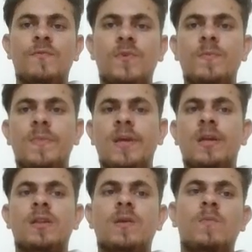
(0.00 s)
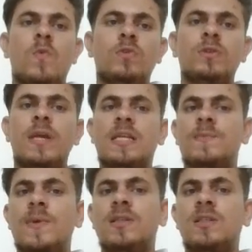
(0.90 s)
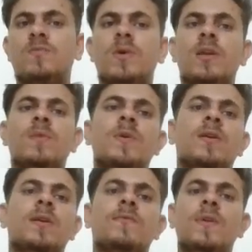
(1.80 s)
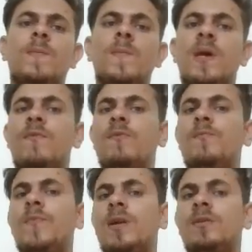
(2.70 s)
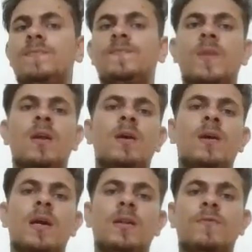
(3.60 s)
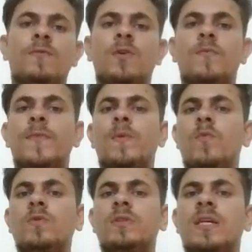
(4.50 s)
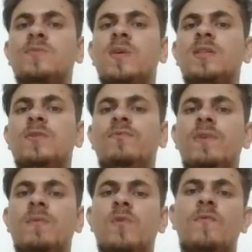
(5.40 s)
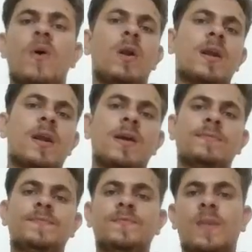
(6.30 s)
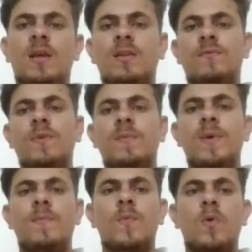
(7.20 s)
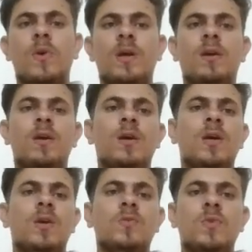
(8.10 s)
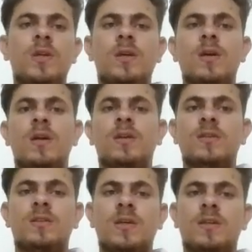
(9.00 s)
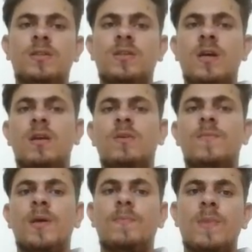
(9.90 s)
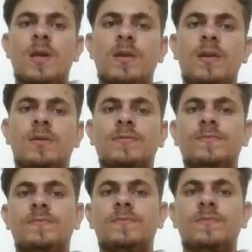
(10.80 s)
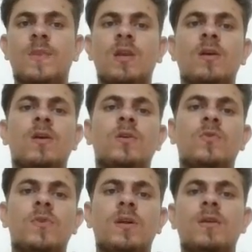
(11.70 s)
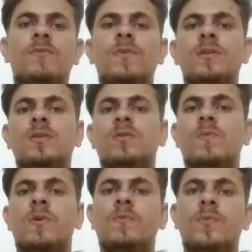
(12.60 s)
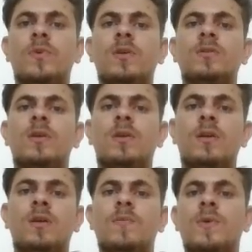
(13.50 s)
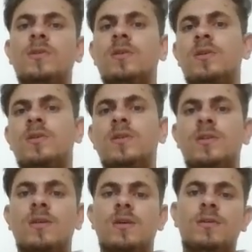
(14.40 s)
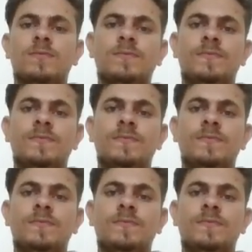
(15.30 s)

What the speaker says: would make it the most expensive animated film ever made, and one of the most expensive films of all time. The film employed a unique artistic style by blending together features of computer-generated imaginary CGI